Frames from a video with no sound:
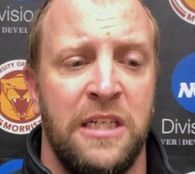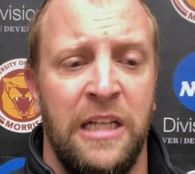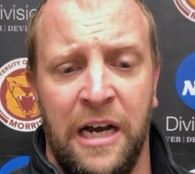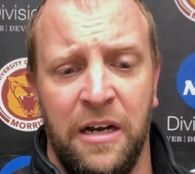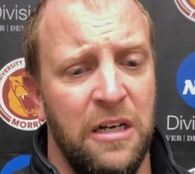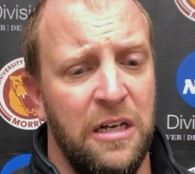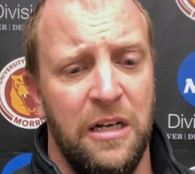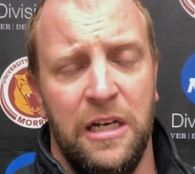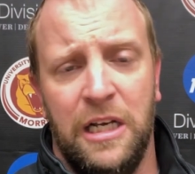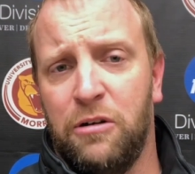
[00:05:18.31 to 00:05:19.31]
And then,
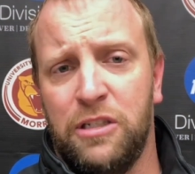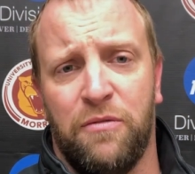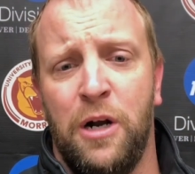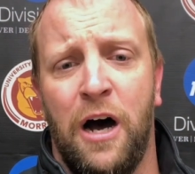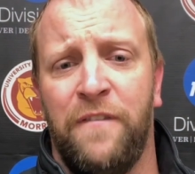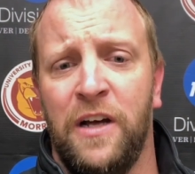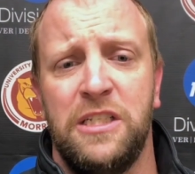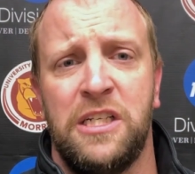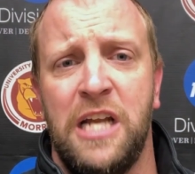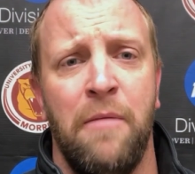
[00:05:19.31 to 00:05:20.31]
just from an
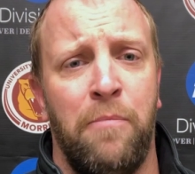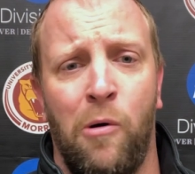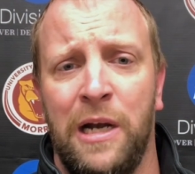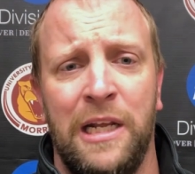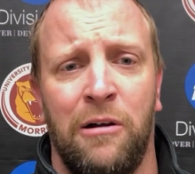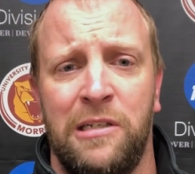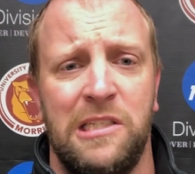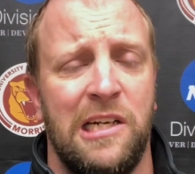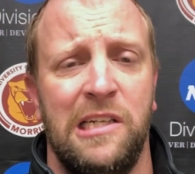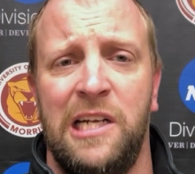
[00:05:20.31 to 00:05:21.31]
offensive standpoint, it's
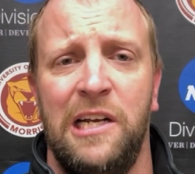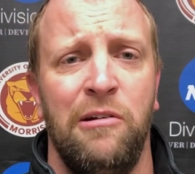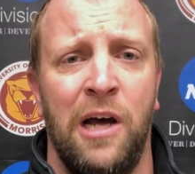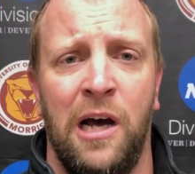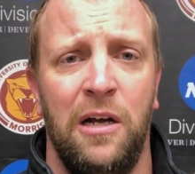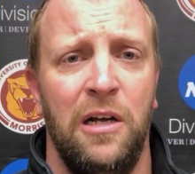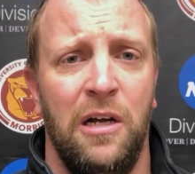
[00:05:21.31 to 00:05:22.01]
just continue to,